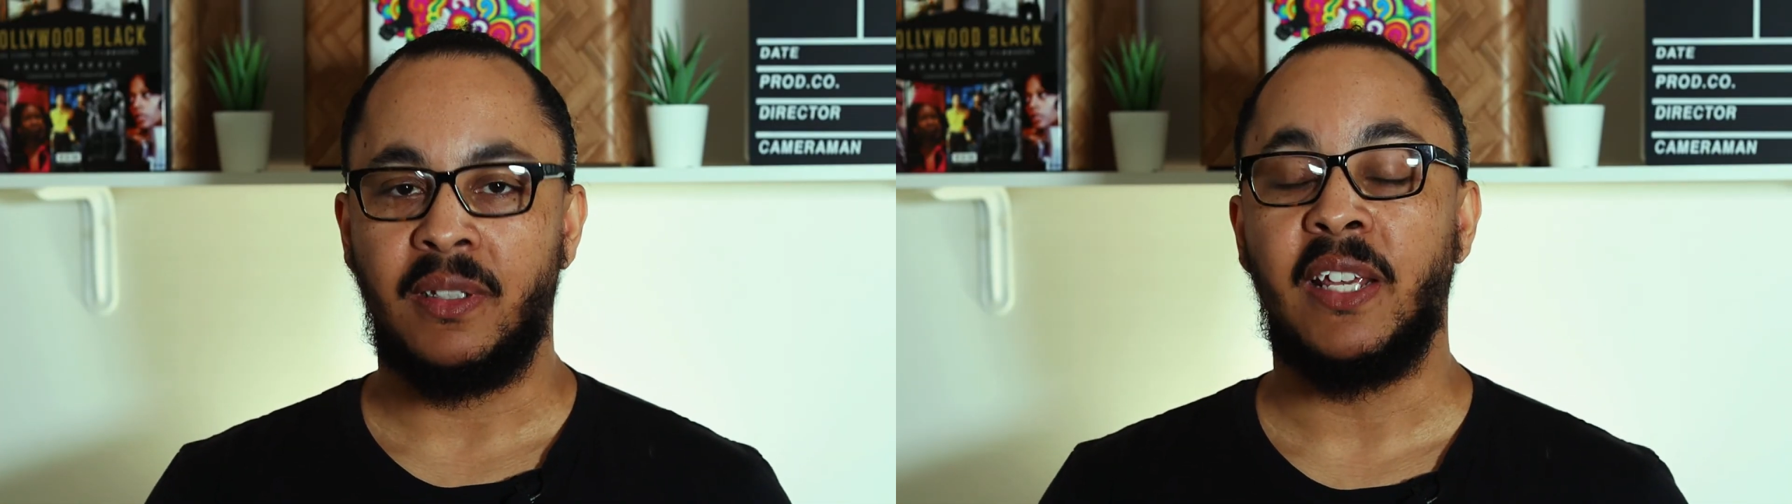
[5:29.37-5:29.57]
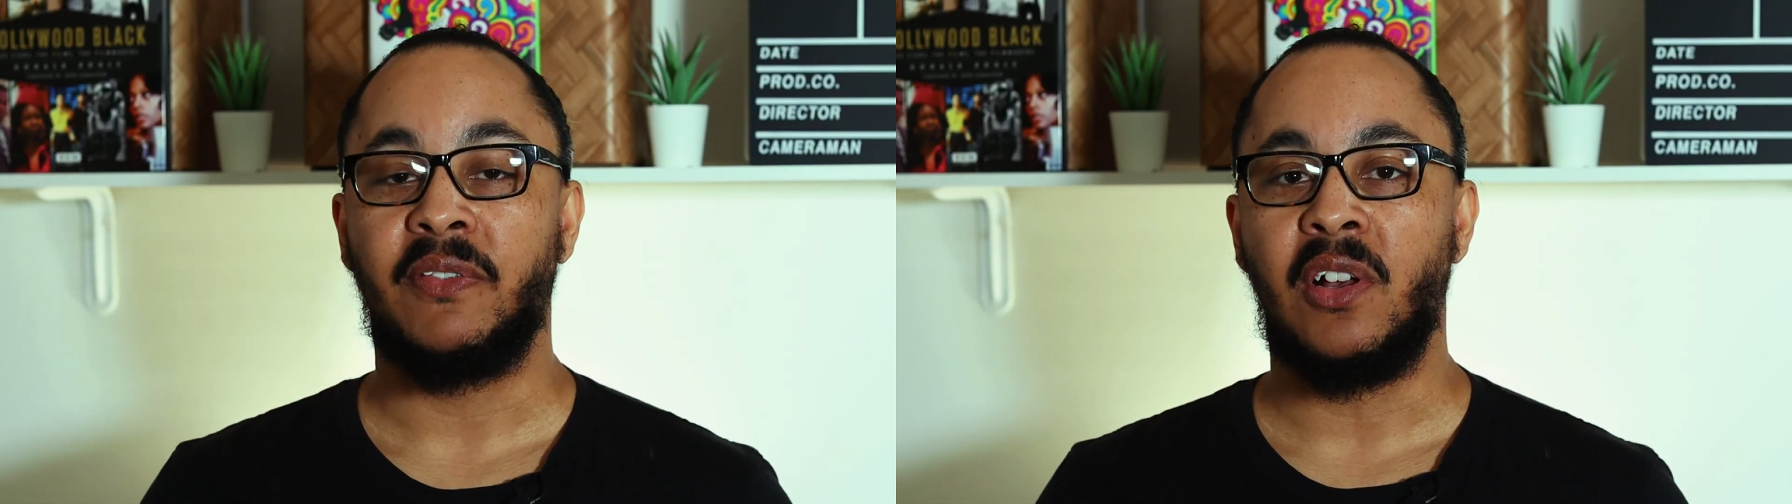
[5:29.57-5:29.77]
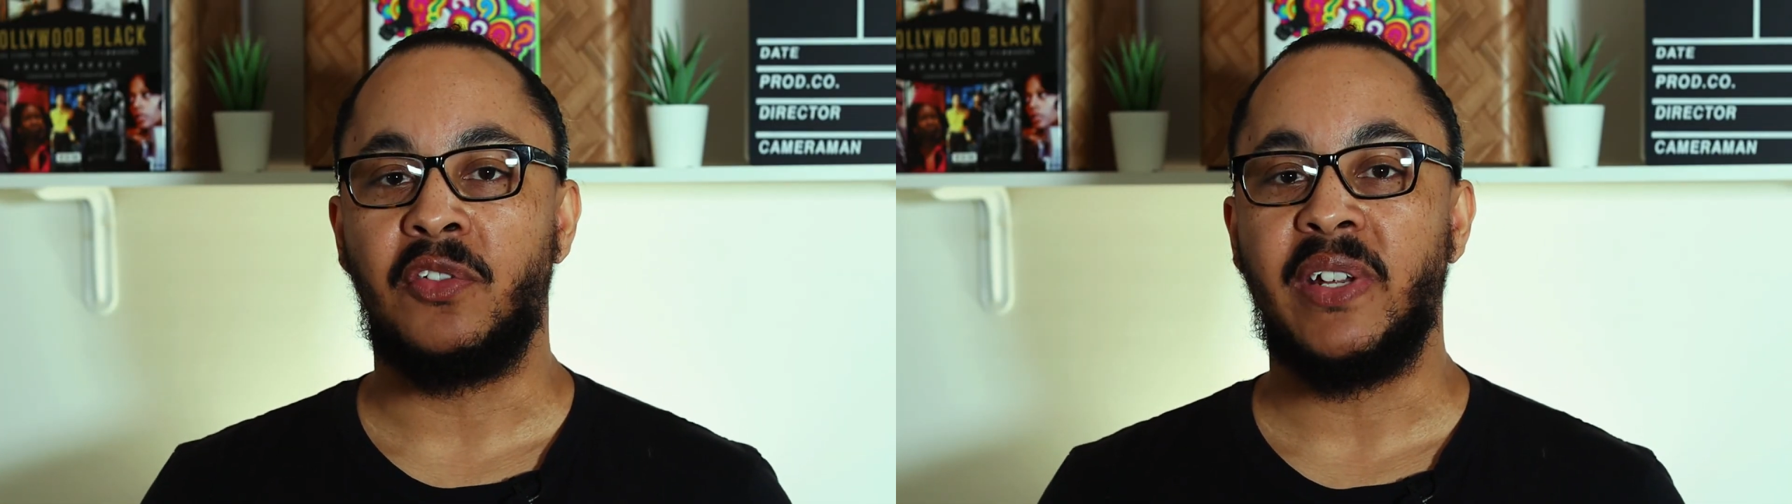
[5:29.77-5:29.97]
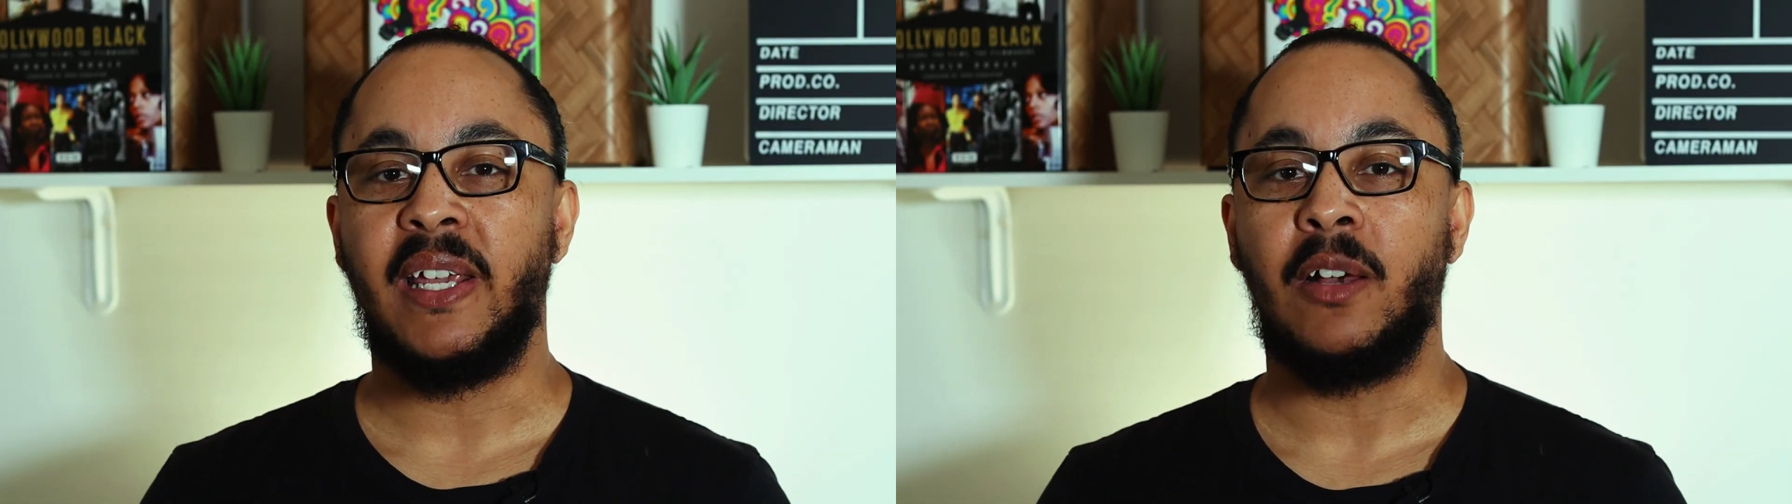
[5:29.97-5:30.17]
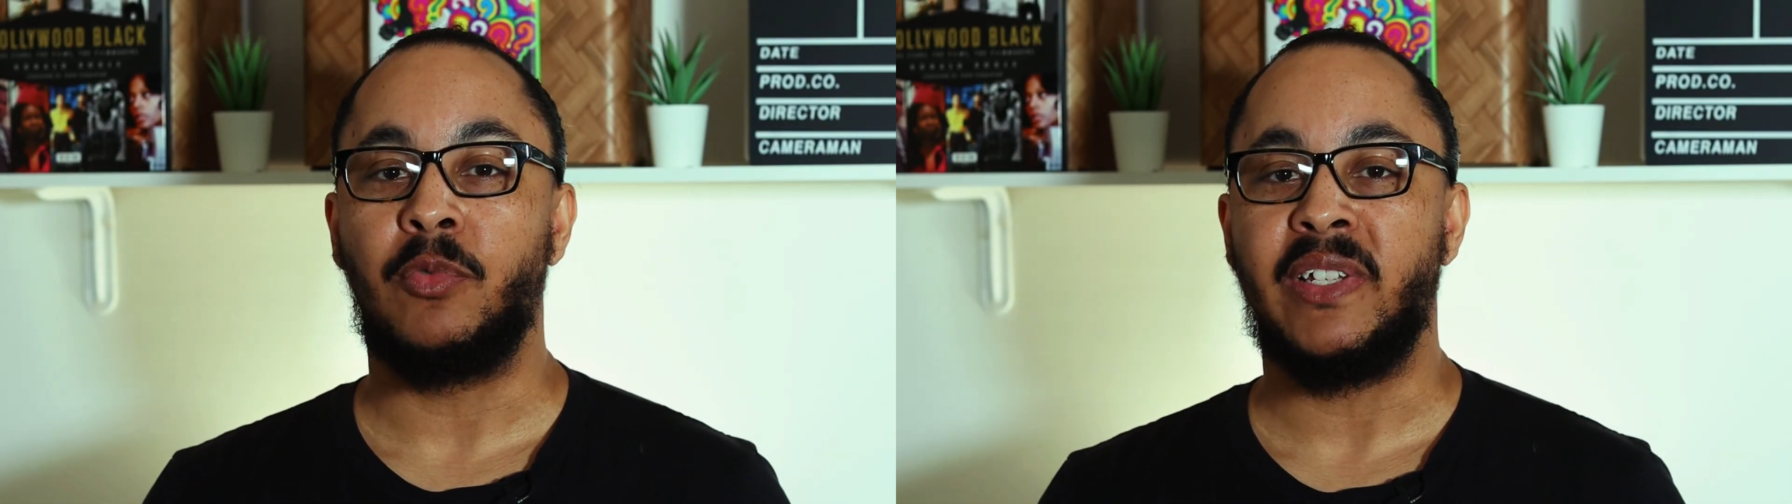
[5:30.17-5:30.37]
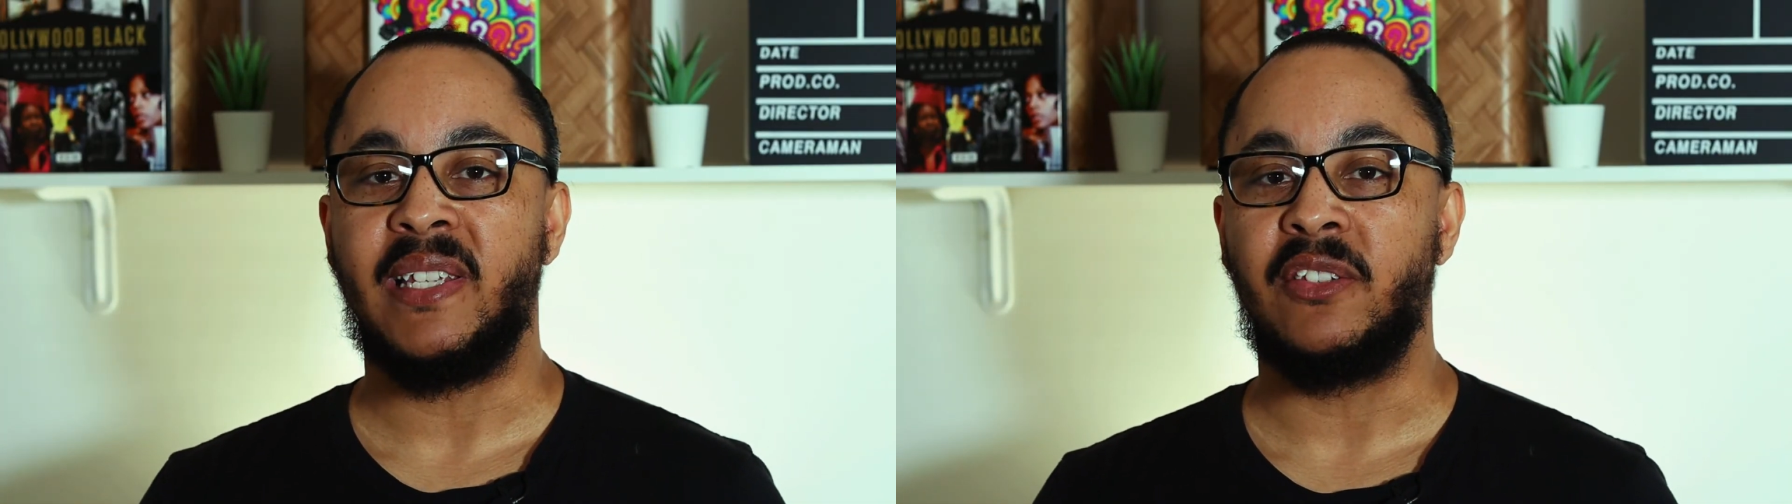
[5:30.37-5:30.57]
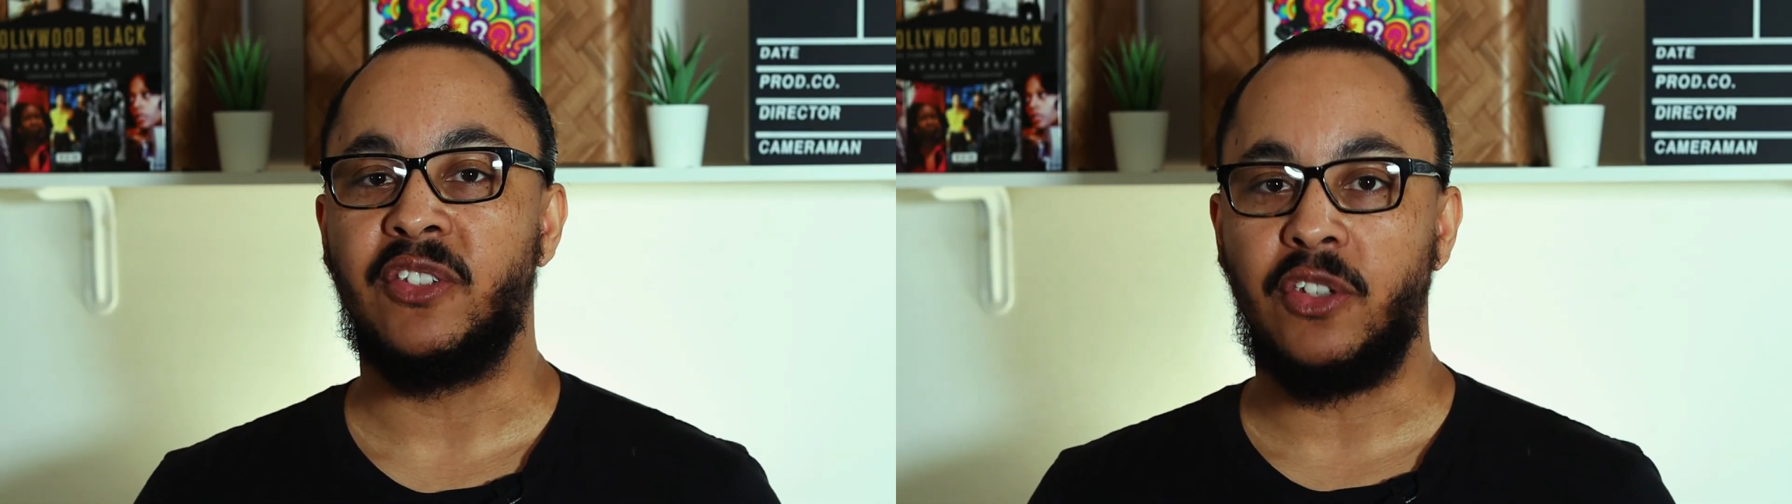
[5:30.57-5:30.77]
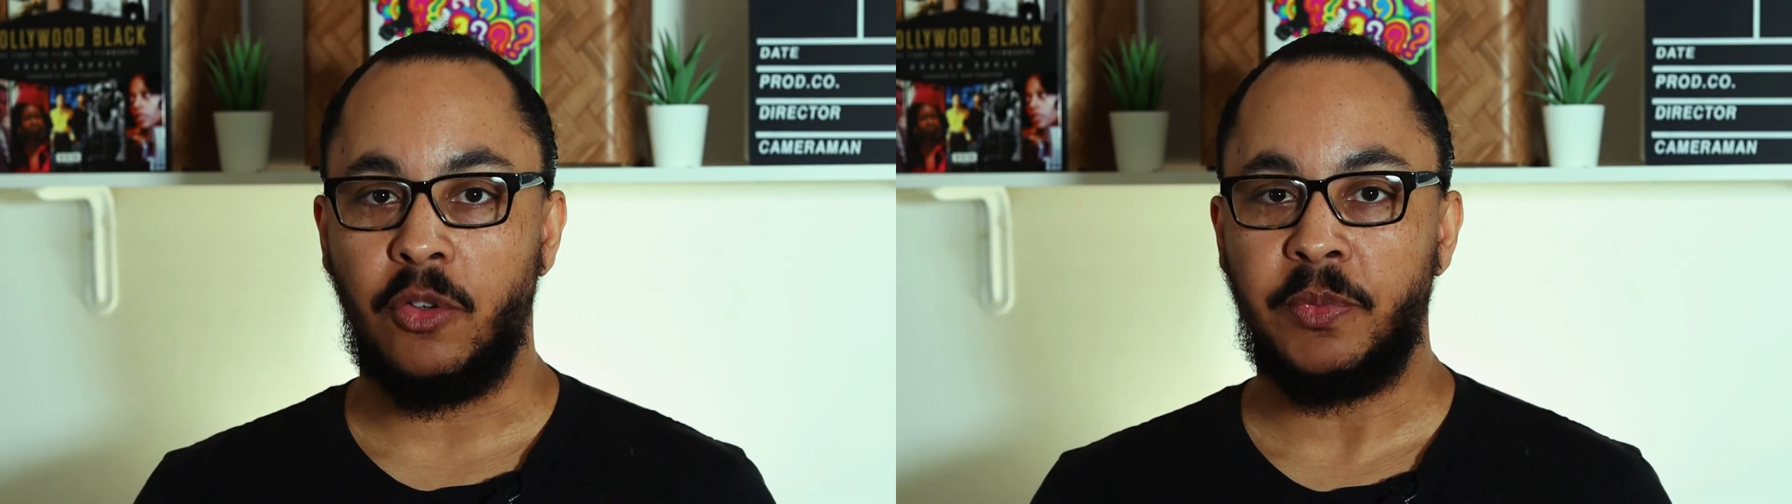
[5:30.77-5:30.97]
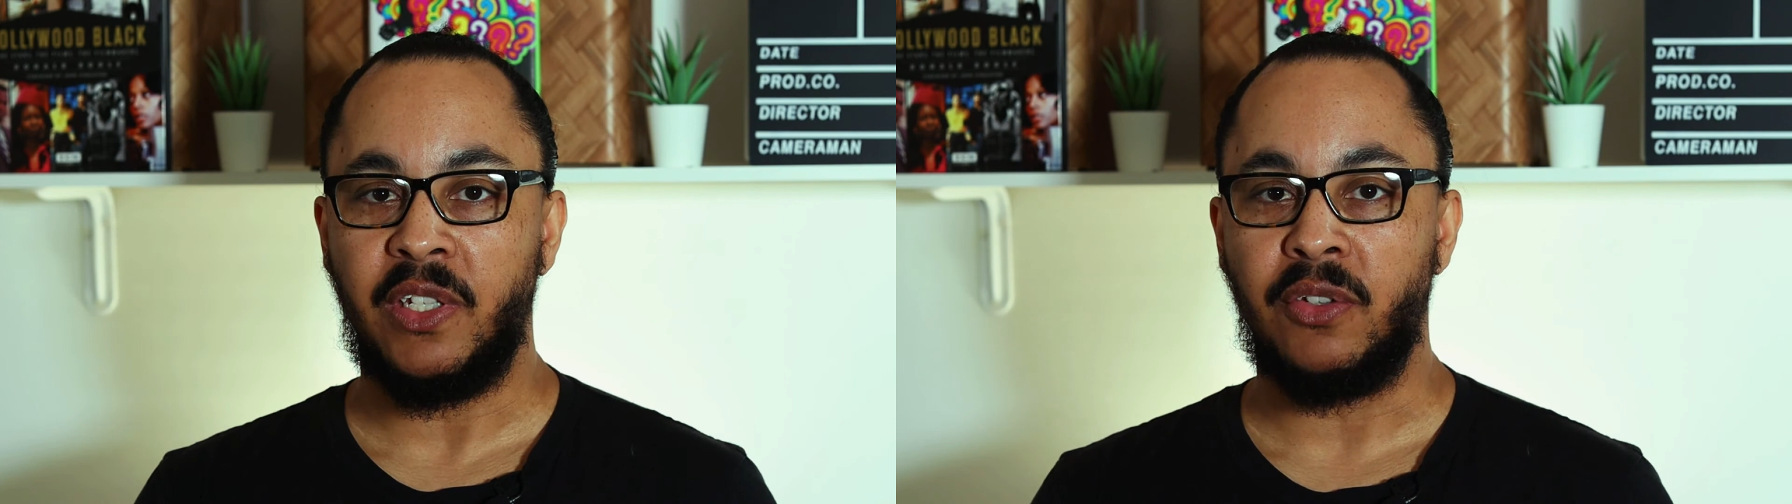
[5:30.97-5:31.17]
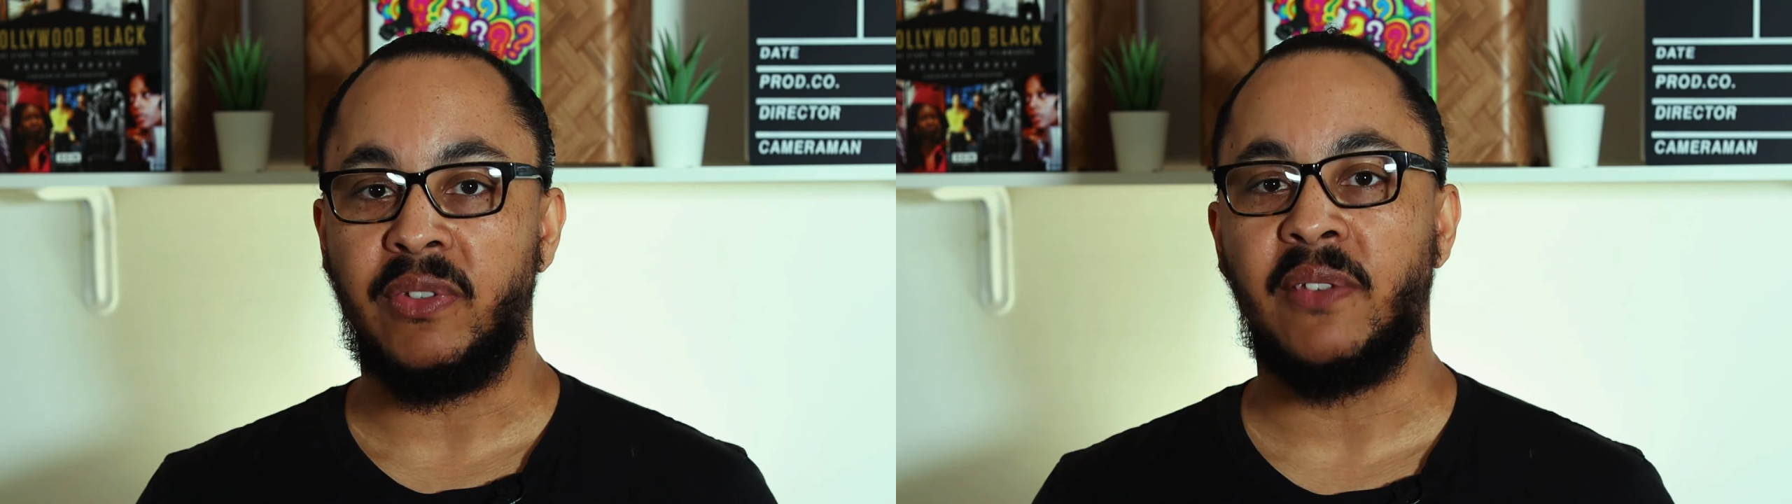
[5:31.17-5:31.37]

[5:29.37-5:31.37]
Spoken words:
If Concrete Cowboy sounds dope to you,